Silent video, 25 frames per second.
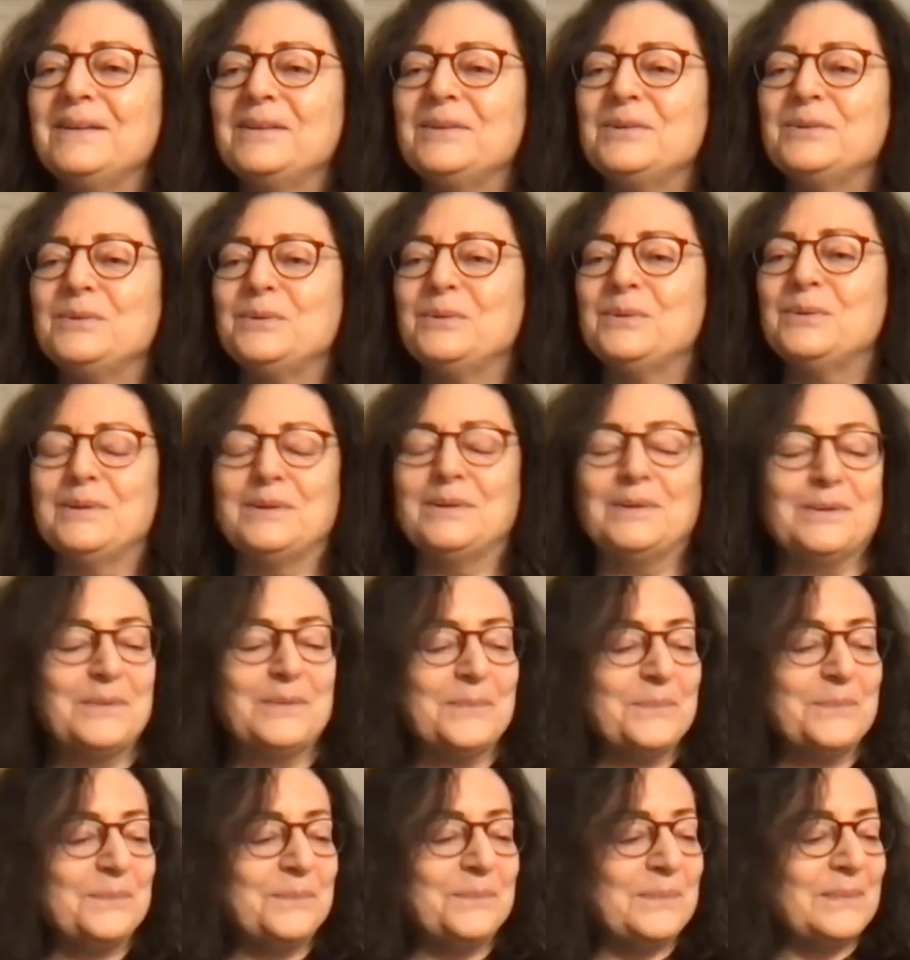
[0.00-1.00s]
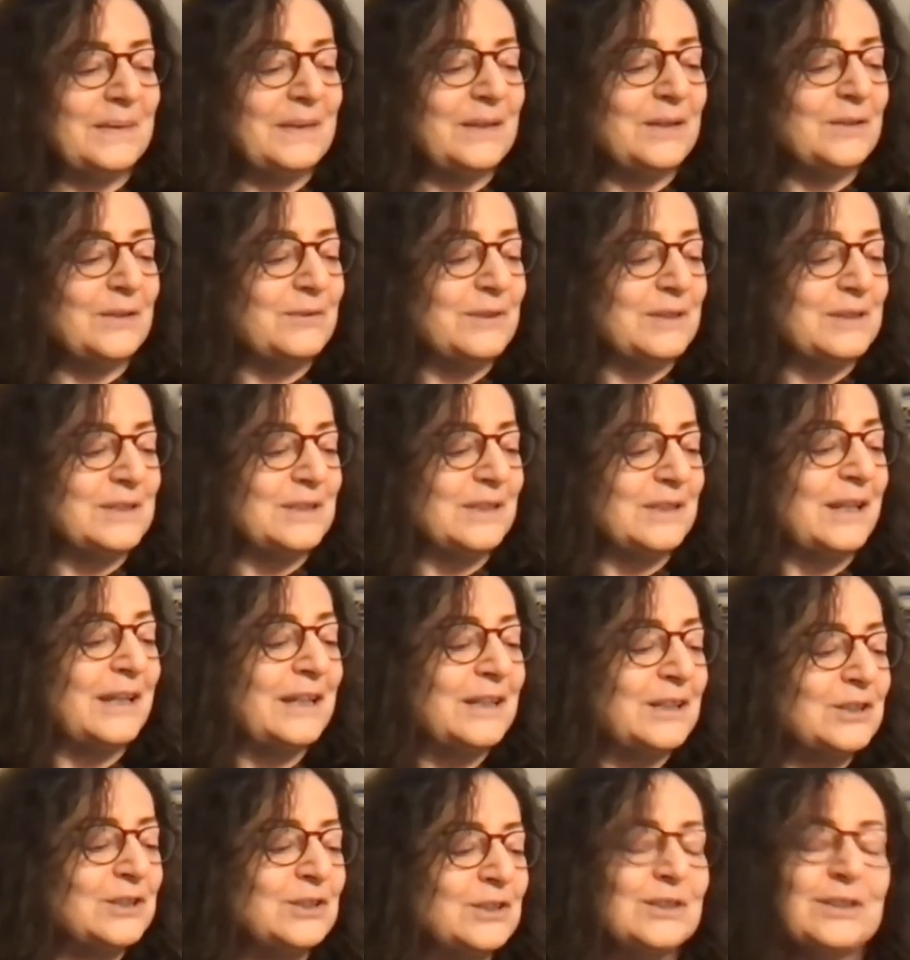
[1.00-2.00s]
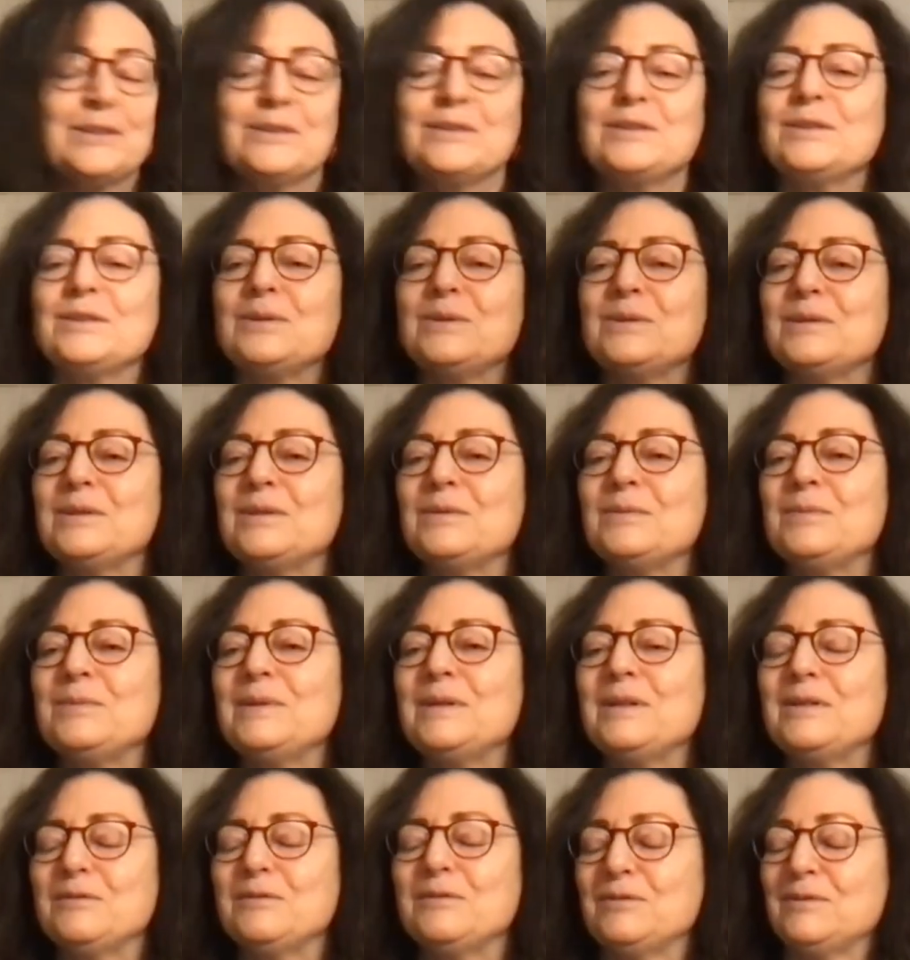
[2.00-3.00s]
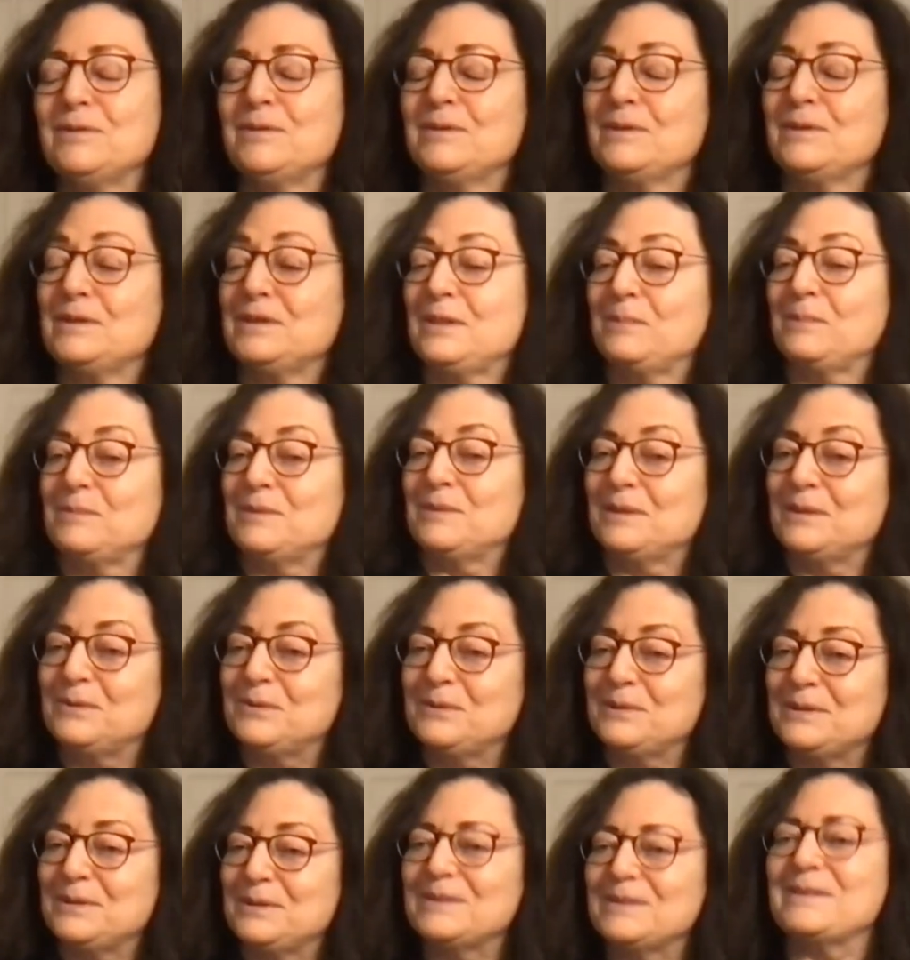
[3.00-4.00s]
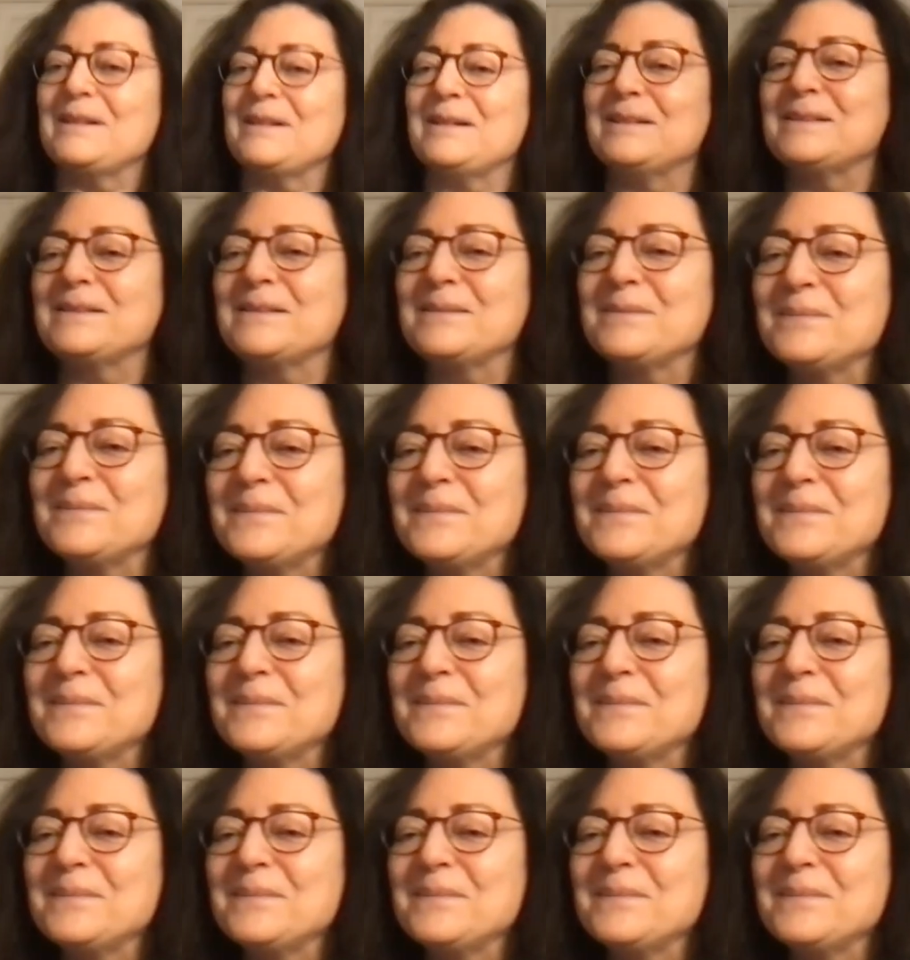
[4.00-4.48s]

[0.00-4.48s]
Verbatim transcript: to um, give us a lecture so that we have something to discuss.